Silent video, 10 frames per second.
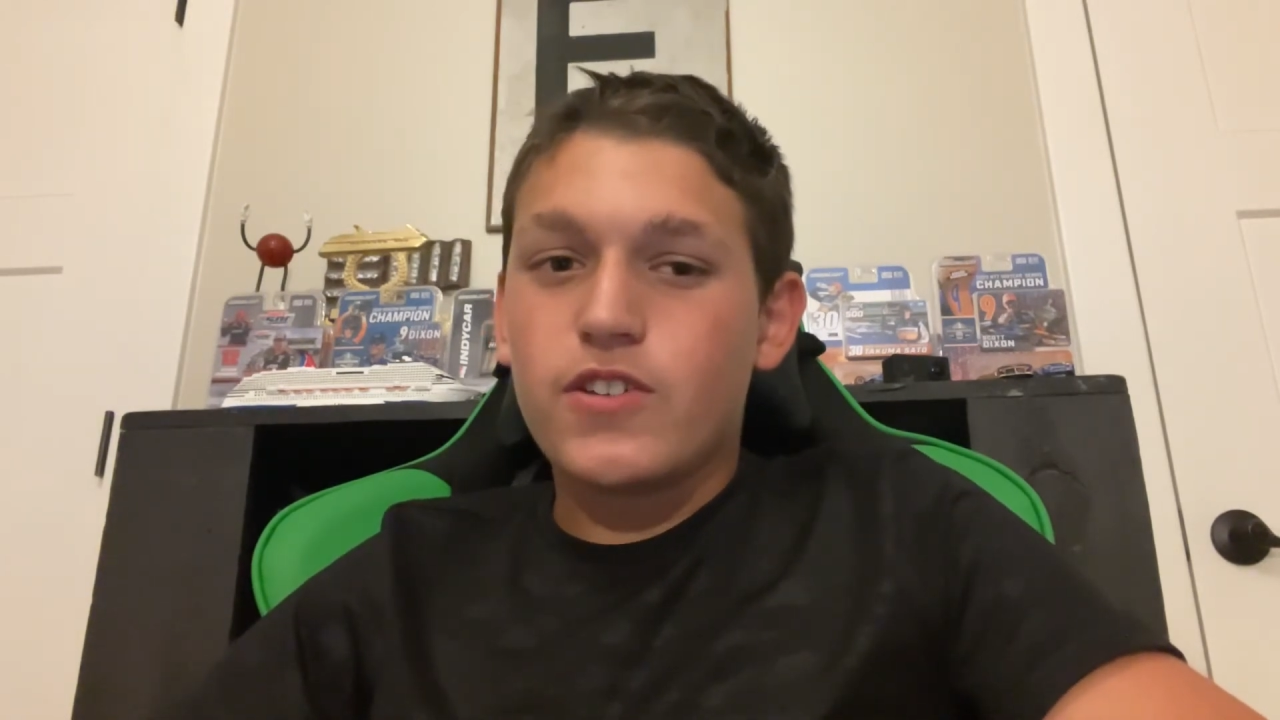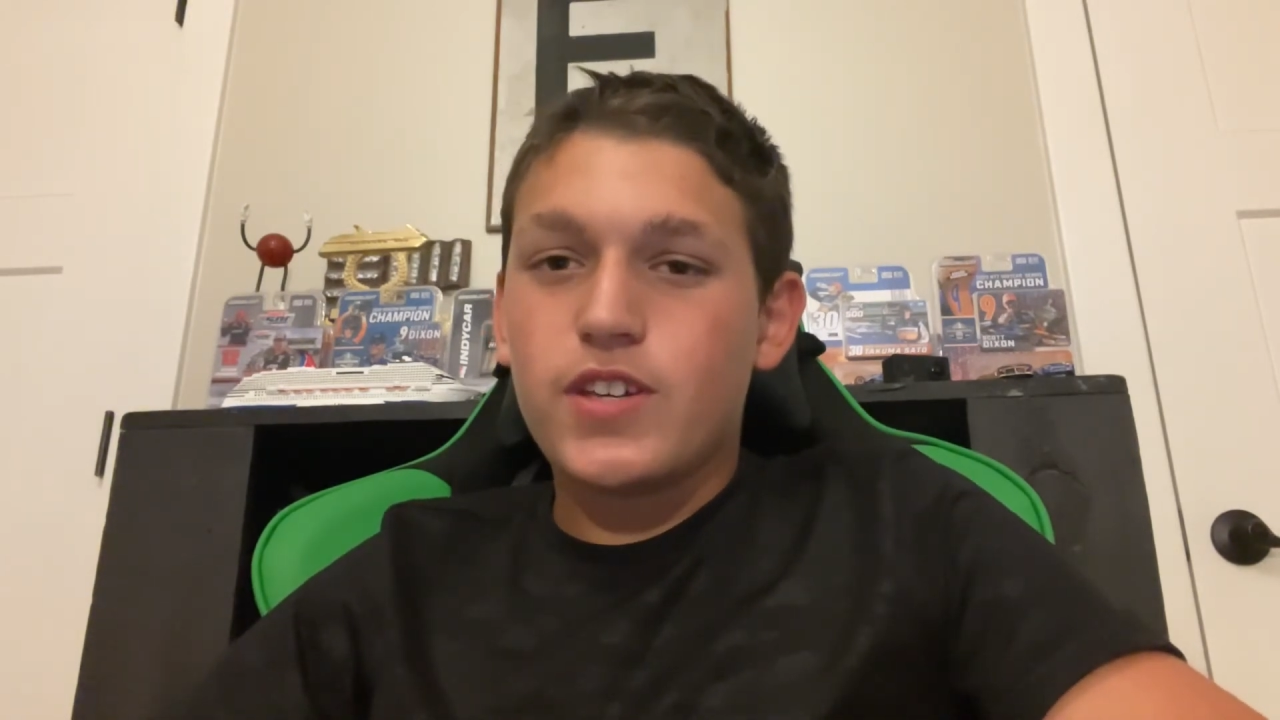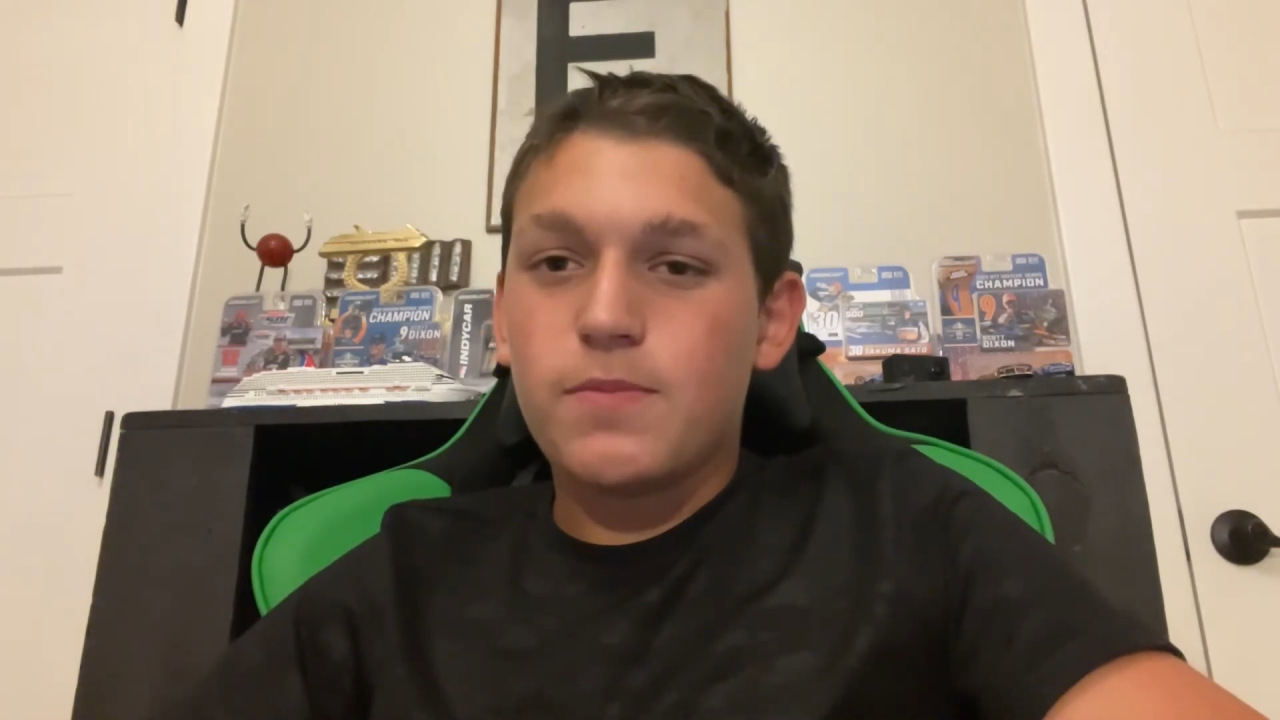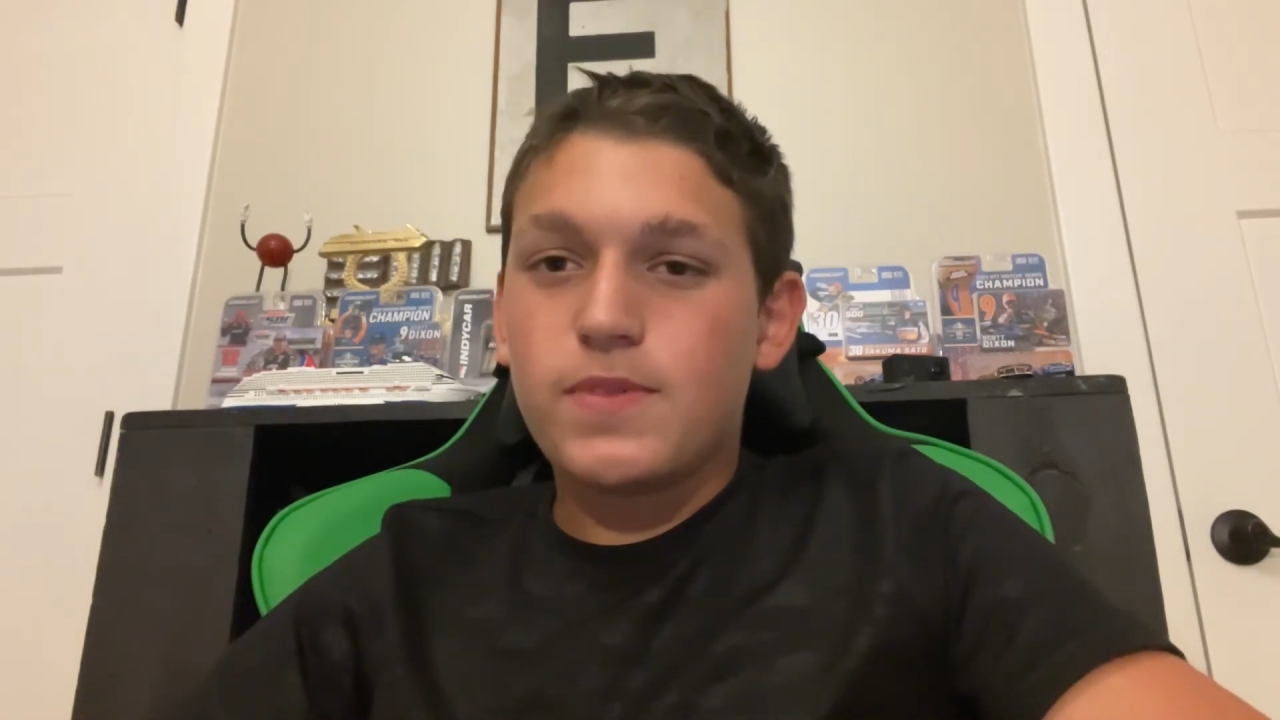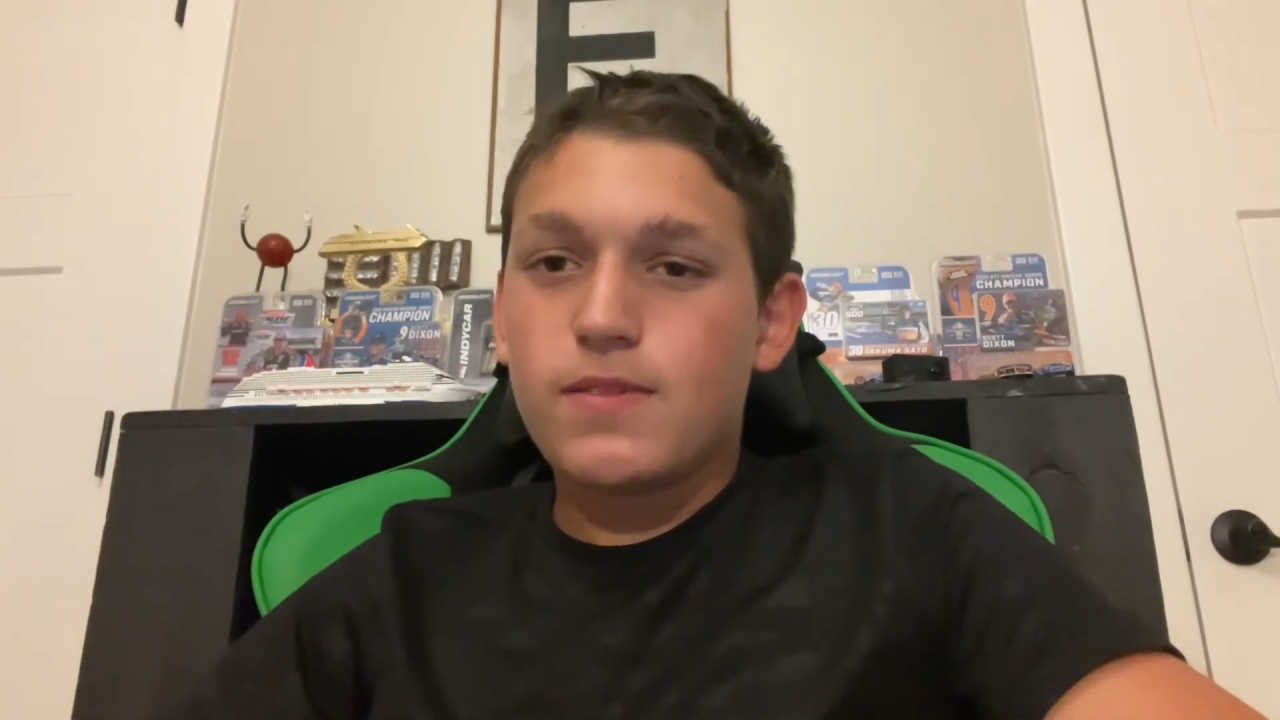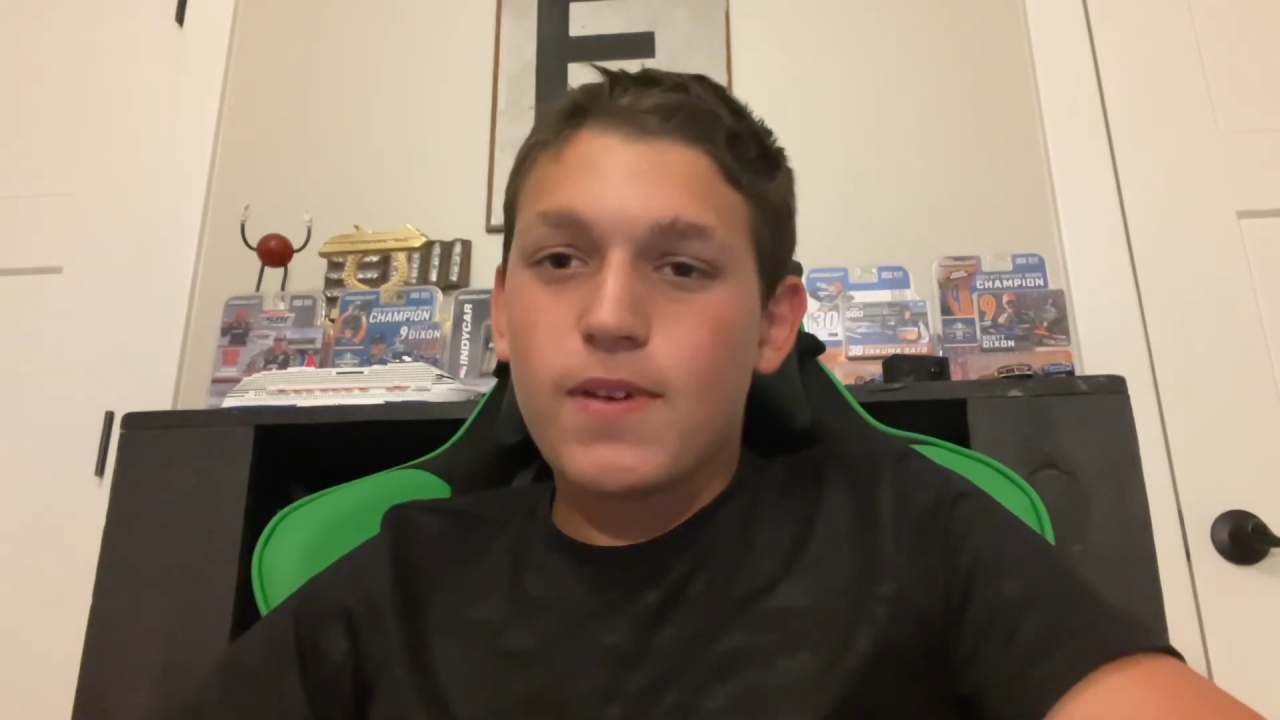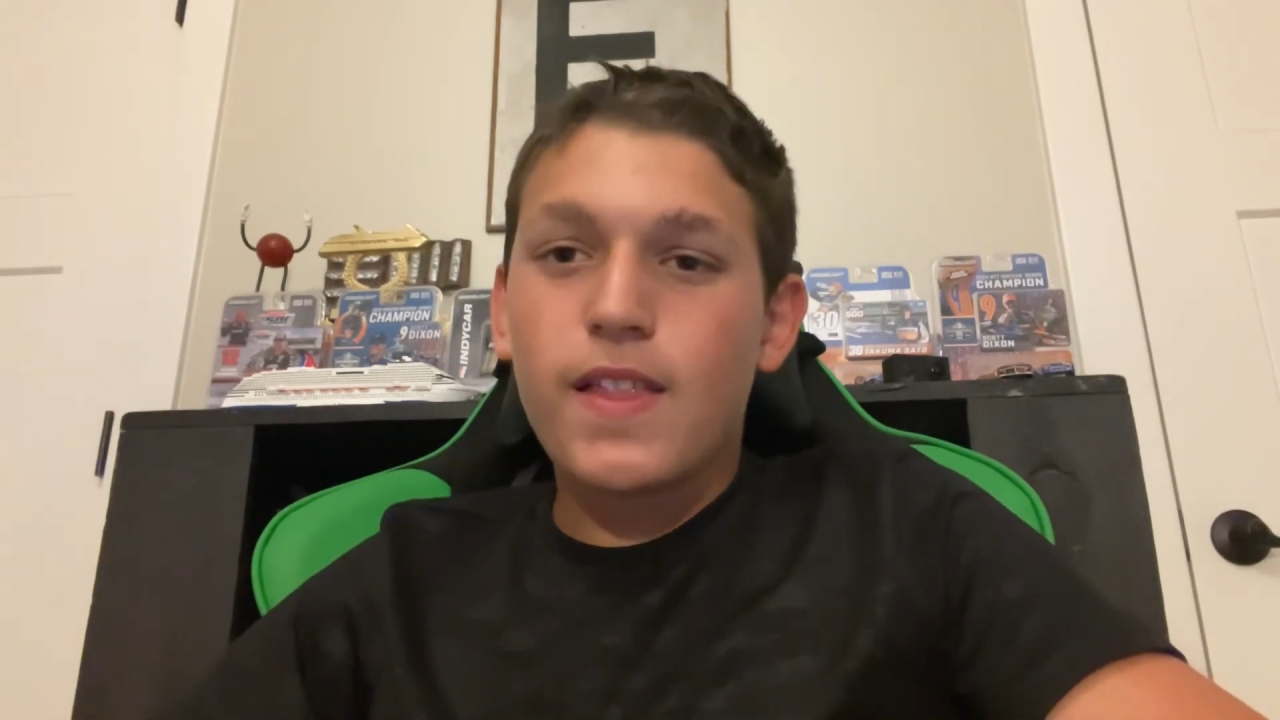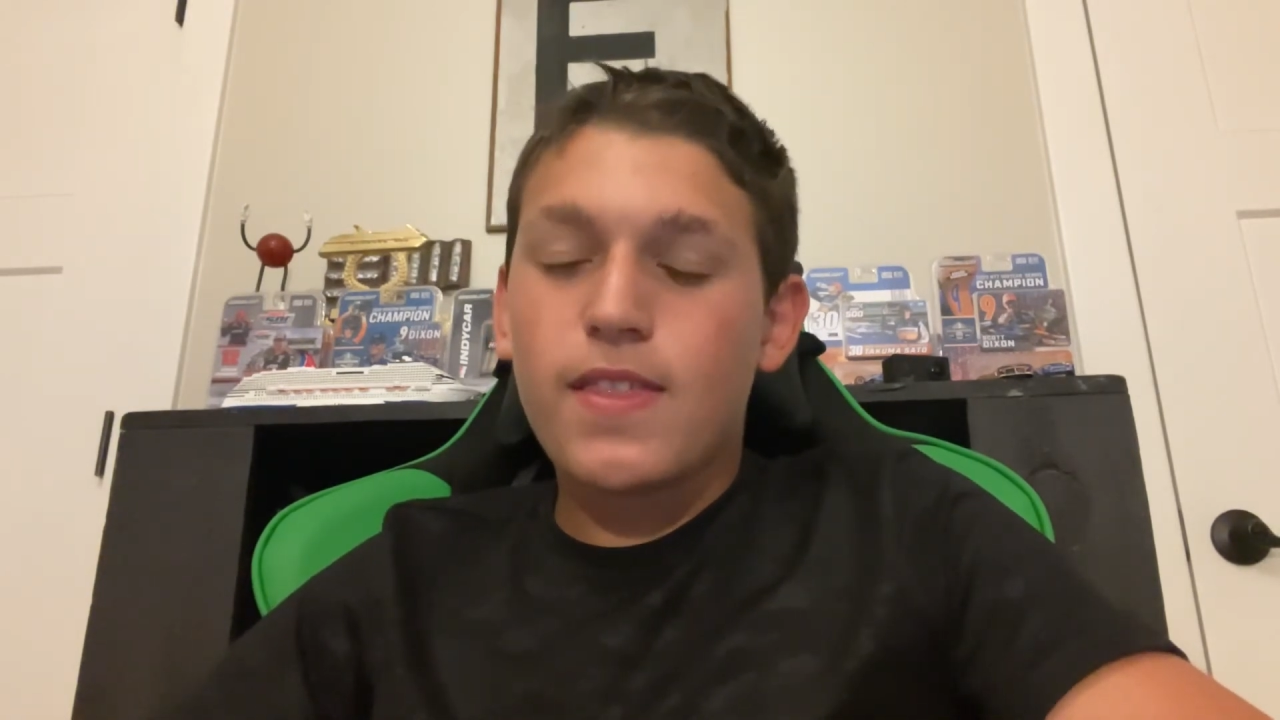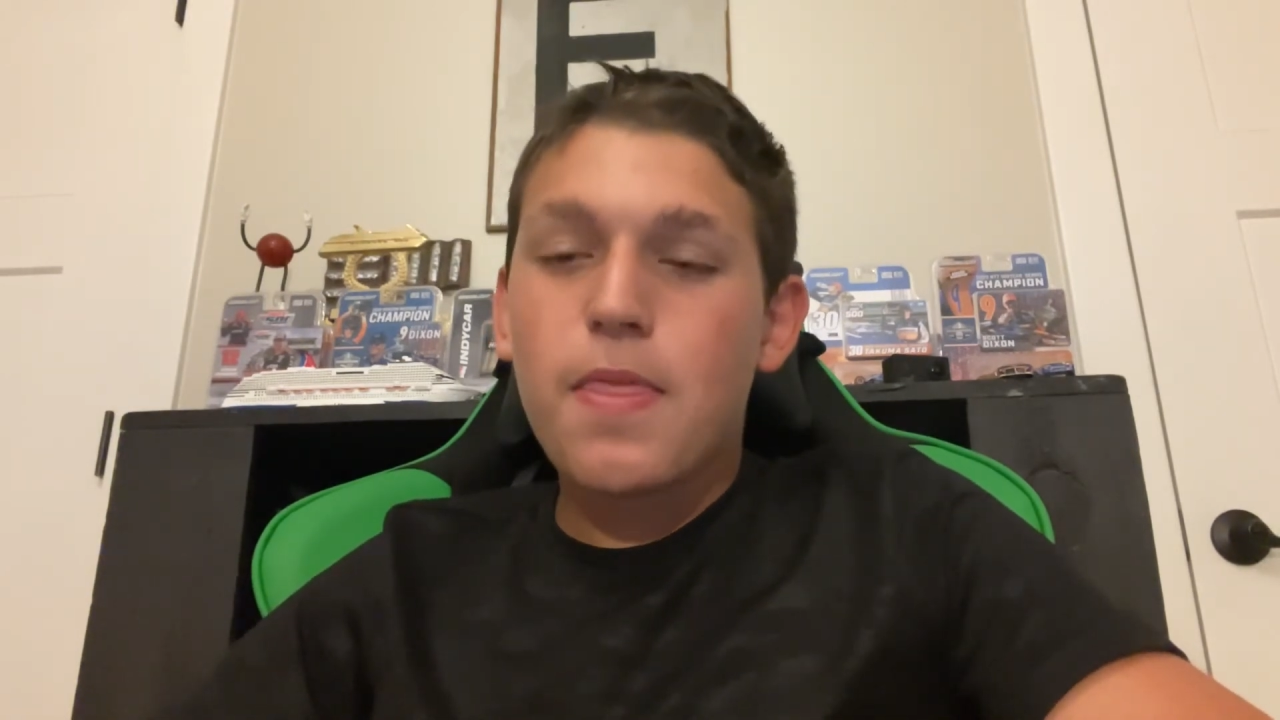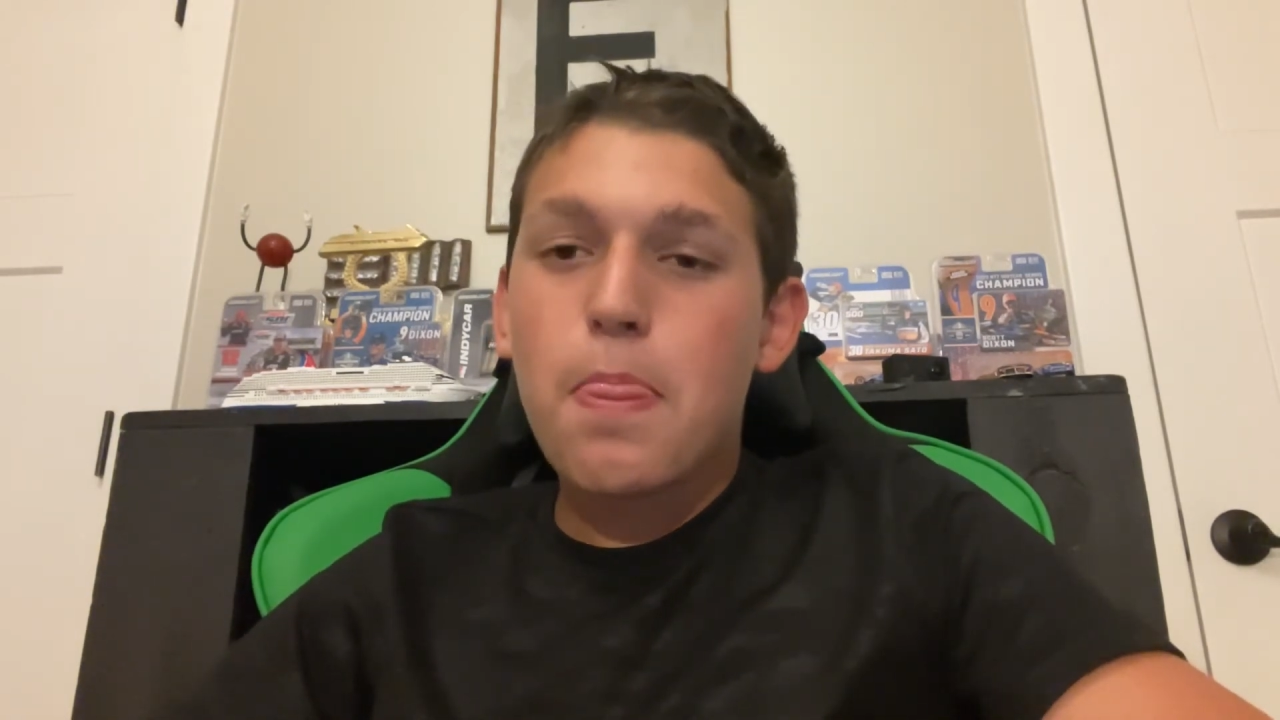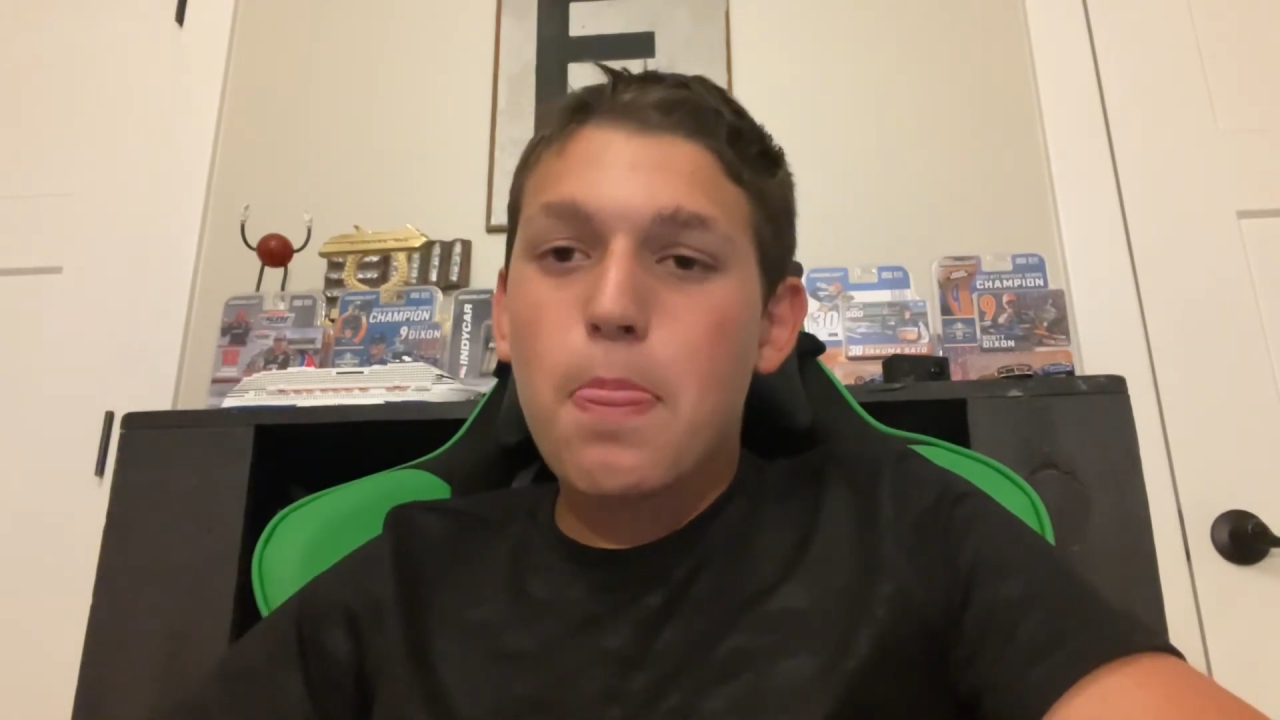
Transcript: teams, and